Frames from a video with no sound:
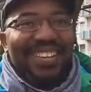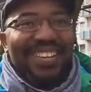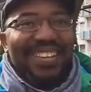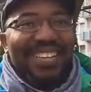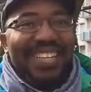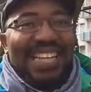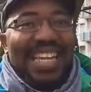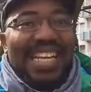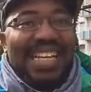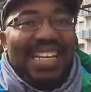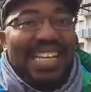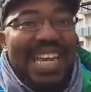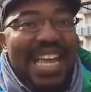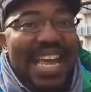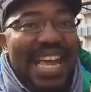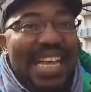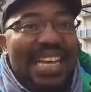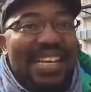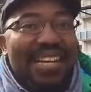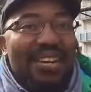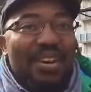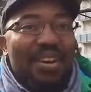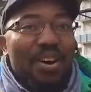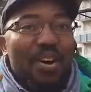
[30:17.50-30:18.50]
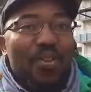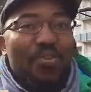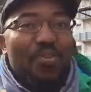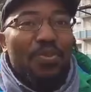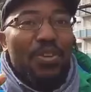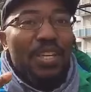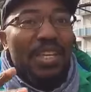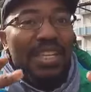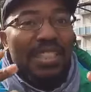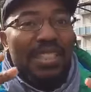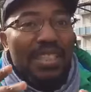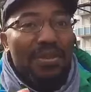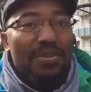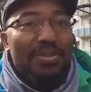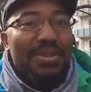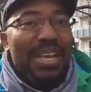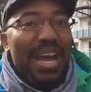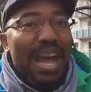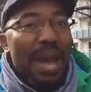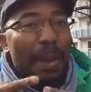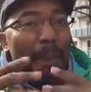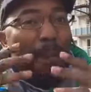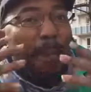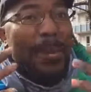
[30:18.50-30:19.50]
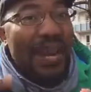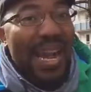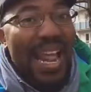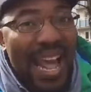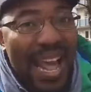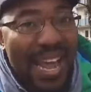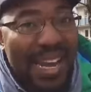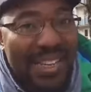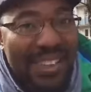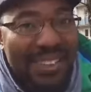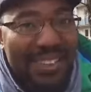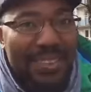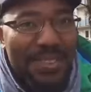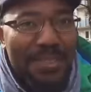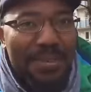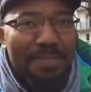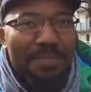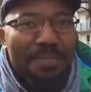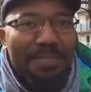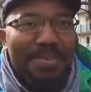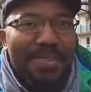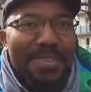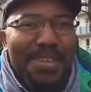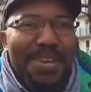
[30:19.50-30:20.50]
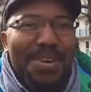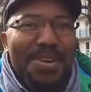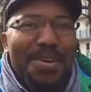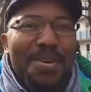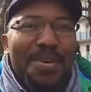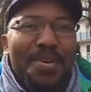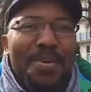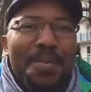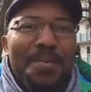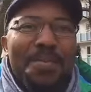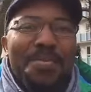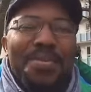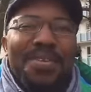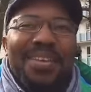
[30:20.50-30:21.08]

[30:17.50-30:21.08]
The king of Egypt are blacks, you know.